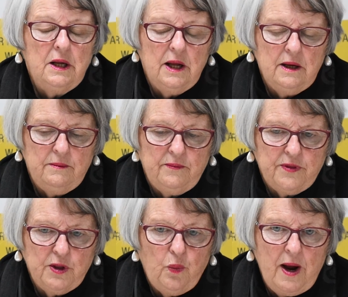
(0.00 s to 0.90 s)

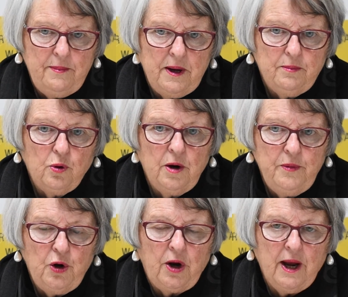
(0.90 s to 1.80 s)
the way people
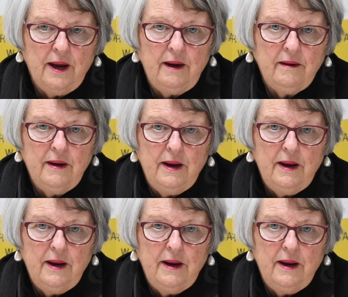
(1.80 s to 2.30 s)
communicate.